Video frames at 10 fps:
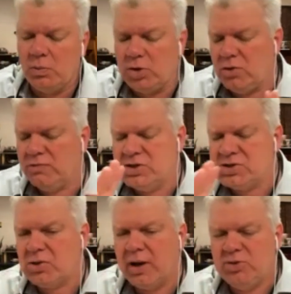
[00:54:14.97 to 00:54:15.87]
You
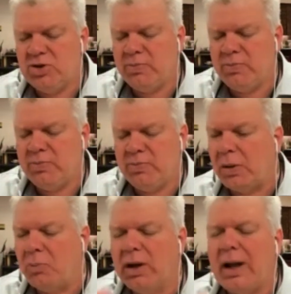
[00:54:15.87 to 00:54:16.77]
described your
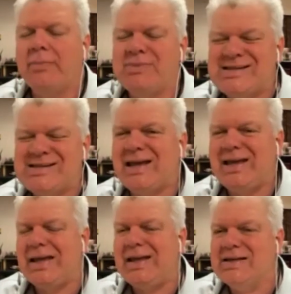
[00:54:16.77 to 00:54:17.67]
background. What I'm
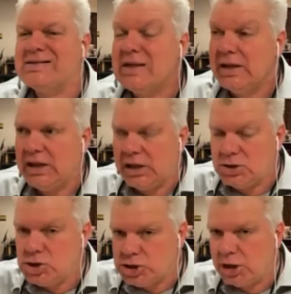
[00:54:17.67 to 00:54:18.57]
saying is
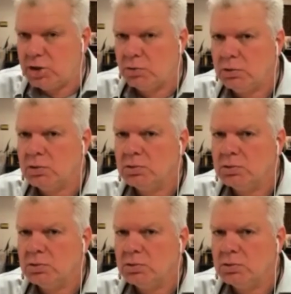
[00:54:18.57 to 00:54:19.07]
in general.